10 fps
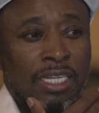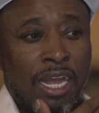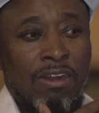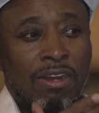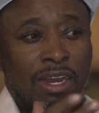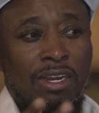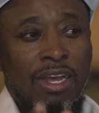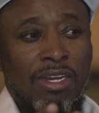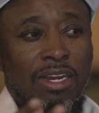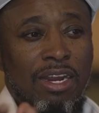Now, they
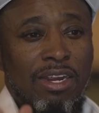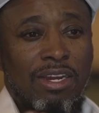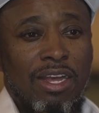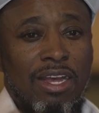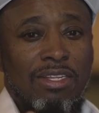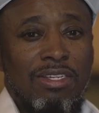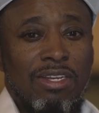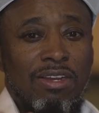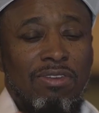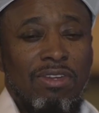got the airlines
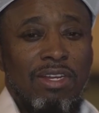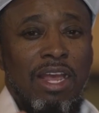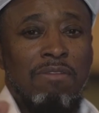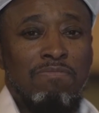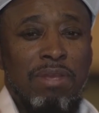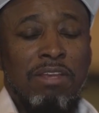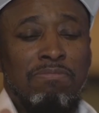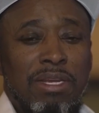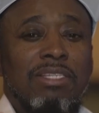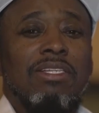in on it and
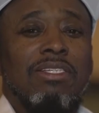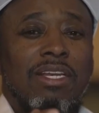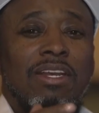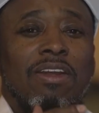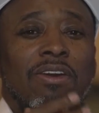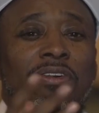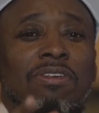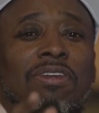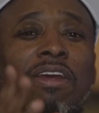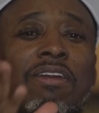big business in
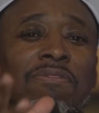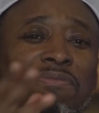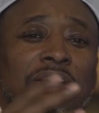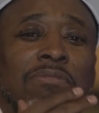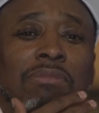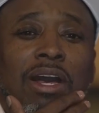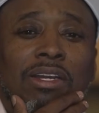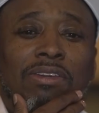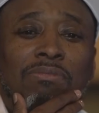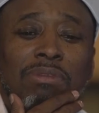on fear
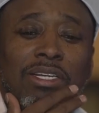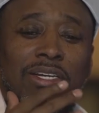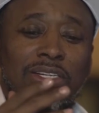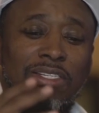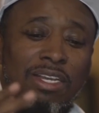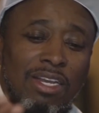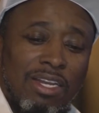mongers because